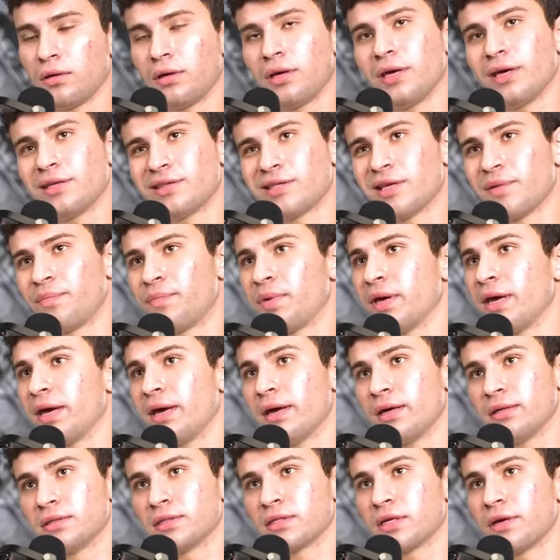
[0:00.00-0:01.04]
it
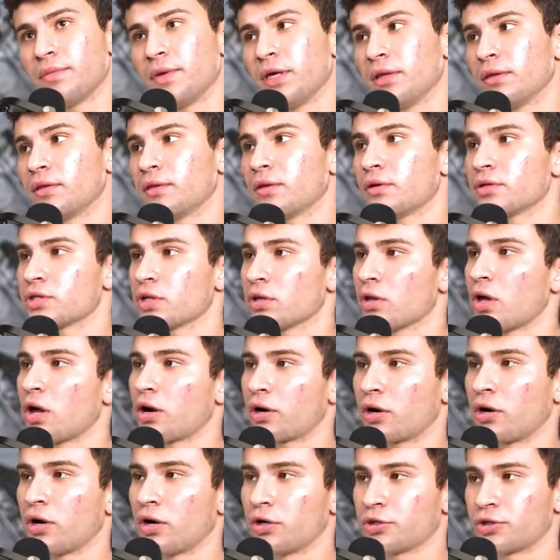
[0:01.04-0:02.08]
depends. I mean, a, there's yeah. a lot of
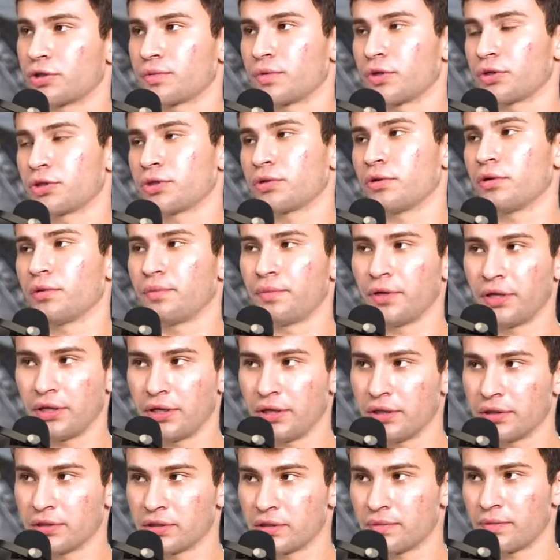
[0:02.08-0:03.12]
controversial
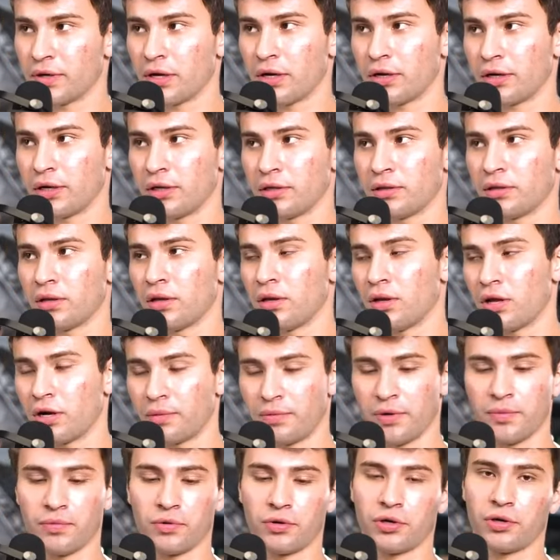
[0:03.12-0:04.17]
opinions about it. A lot of
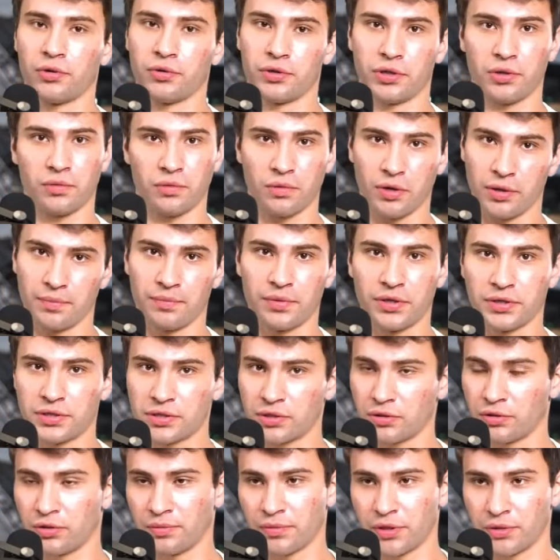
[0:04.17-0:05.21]
people go with the one piece
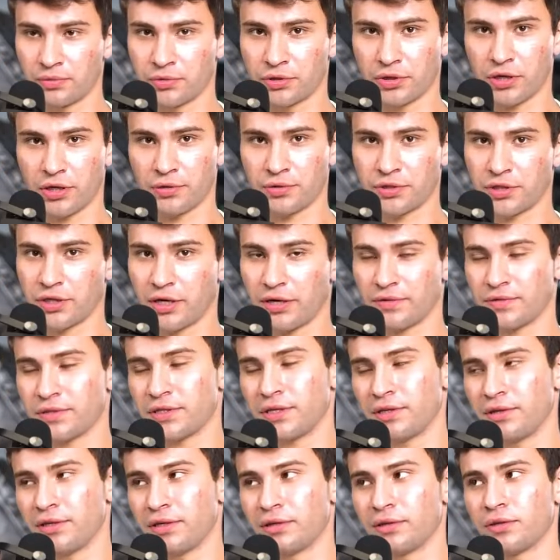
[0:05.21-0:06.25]
aluminum drive shafts. They
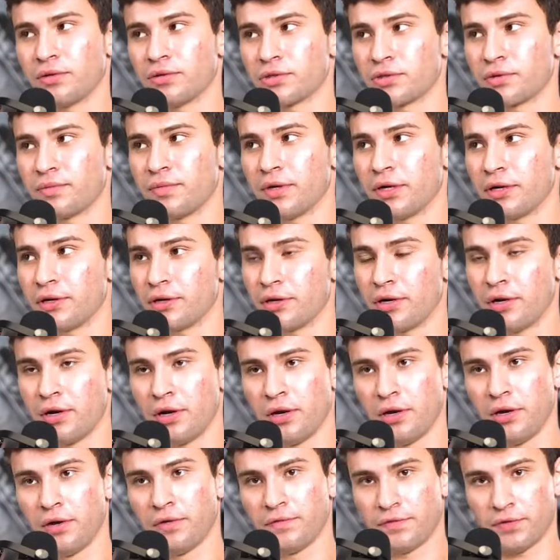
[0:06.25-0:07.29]
think those are better
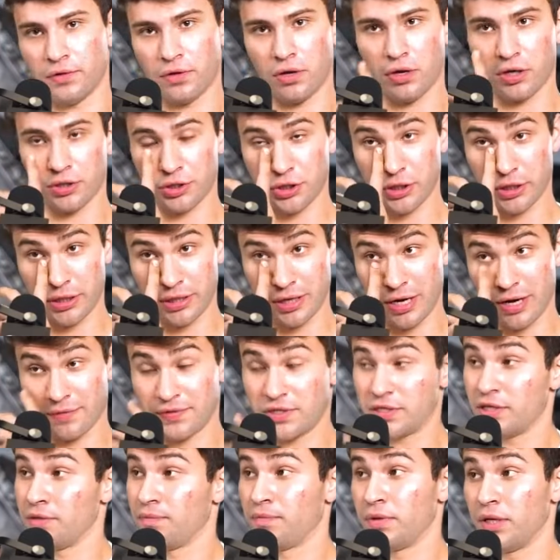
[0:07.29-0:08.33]
for launching. I've
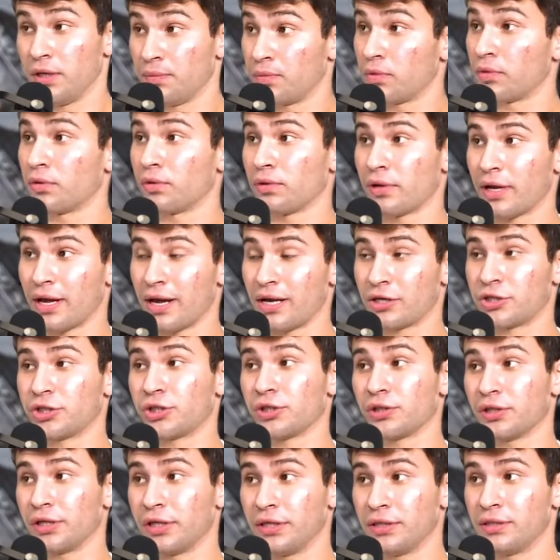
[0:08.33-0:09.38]
seen people
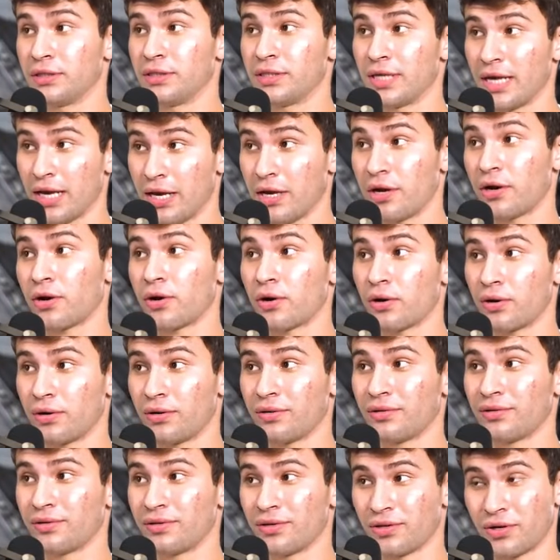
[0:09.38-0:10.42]
actually tear
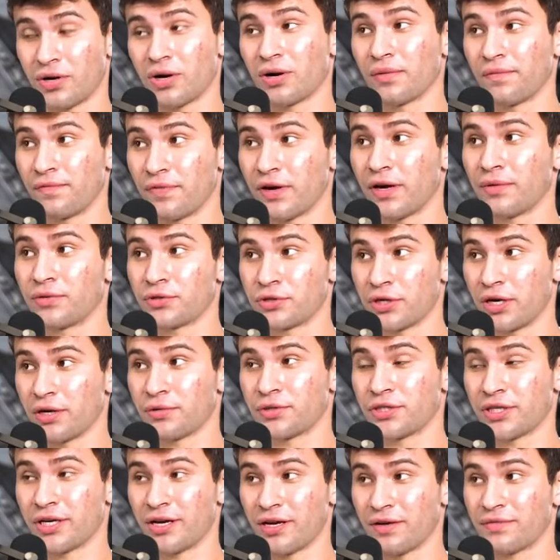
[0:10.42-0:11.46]
the carbon fiber drive
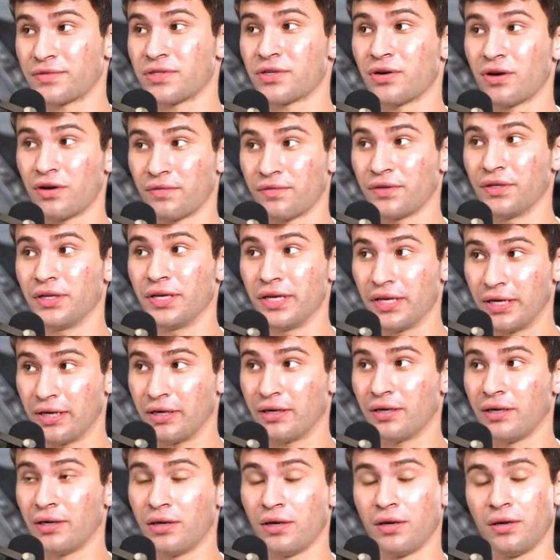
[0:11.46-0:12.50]
shafts off a dig.
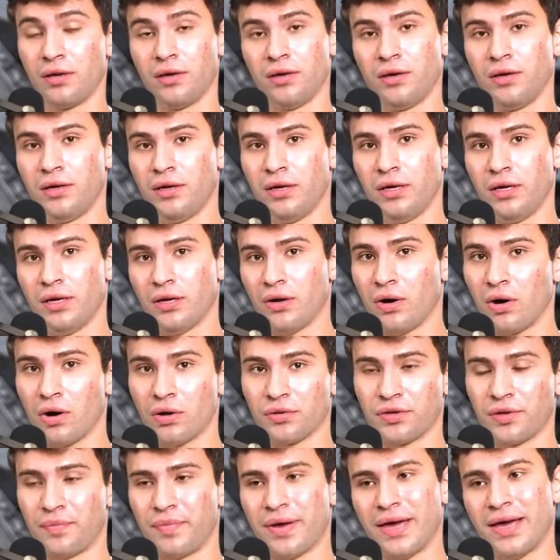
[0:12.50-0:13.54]
It all
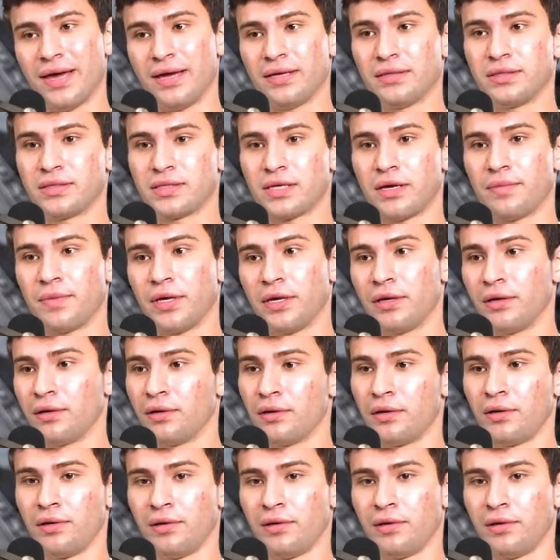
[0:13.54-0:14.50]
depends. I mean,